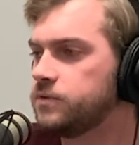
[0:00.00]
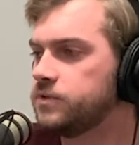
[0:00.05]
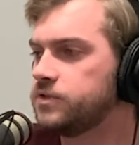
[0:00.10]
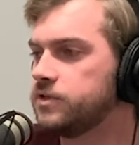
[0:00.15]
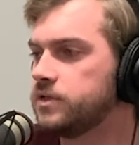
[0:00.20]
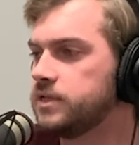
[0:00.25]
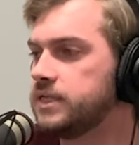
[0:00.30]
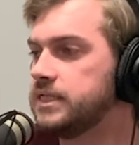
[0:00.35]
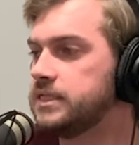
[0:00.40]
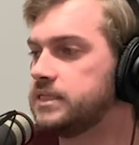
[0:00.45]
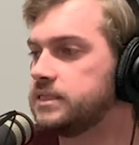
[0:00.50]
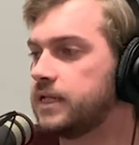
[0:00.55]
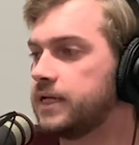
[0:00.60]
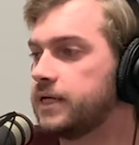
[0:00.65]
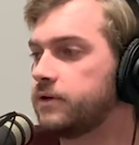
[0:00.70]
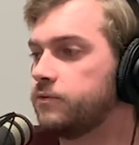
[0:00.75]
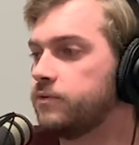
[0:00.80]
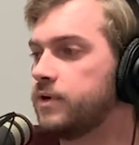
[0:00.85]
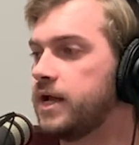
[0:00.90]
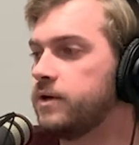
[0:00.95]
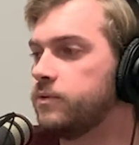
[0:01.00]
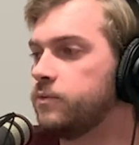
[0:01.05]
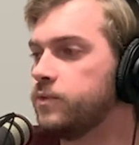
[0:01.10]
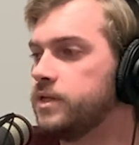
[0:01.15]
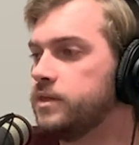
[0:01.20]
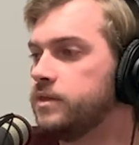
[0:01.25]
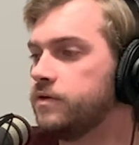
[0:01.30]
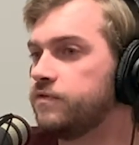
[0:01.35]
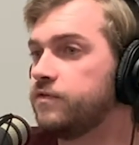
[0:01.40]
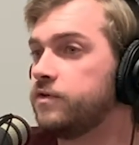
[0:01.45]
was released like right
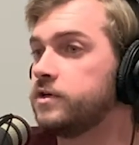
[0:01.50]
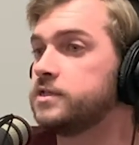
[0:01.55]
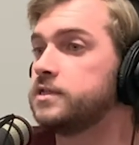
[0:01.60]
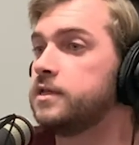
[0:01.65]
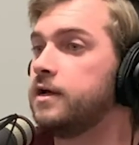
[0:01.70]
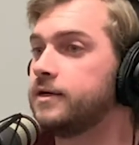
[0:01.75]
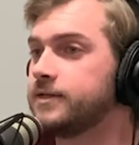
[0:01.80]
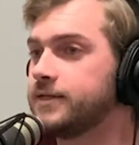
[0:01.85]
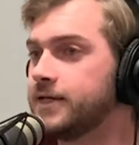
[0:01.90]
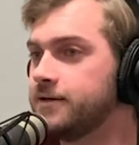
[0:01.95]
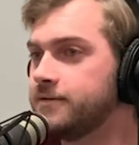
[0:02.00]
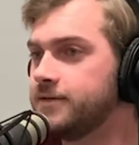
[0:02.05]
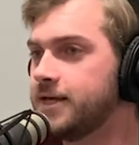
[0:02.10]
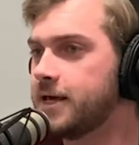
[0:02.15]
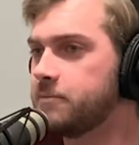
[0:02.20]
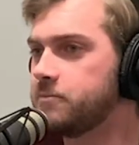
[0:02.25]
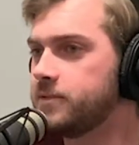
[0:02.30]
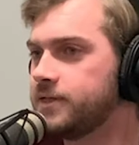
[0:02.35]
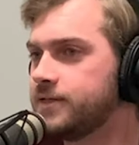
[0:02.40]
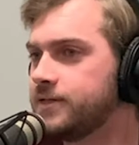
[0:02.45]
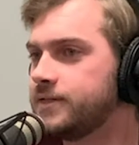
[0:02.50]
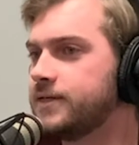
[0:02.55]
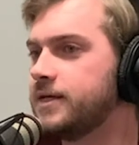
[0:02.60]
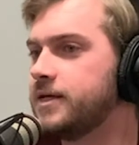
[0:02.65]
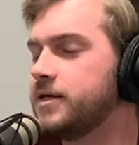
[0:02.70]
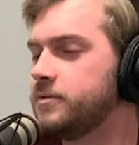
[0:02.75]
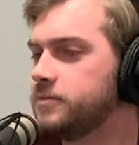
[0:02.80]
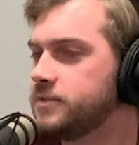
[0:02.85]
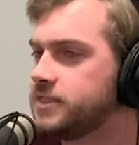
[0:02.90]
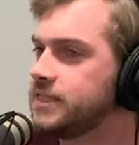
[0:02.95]
when the first lockdown
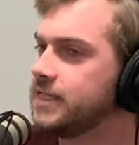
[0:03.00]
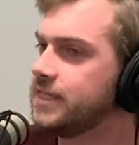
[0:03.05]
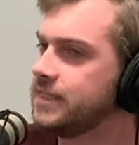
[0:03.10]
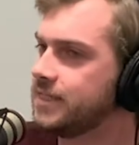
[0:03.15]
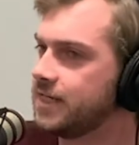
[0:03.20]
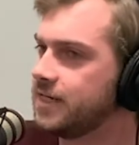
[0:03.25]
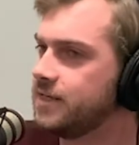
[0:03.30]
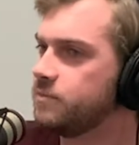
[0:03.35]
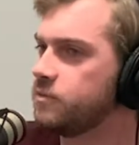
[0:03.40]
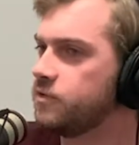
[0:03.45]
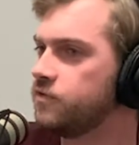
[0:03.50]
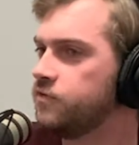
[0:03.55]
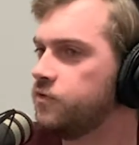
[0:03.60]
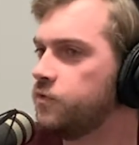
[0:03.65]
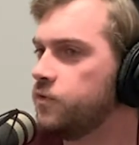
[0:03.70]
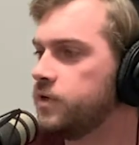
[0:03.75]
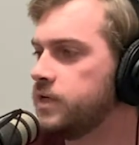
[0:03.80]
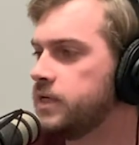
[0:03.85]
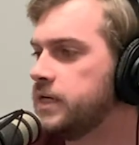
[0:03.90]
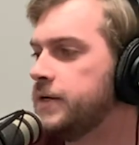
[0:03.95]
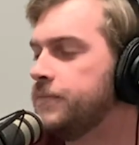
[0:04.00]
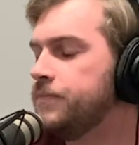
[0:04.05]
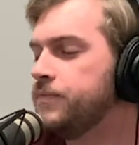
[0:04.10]
happened. She had done it before.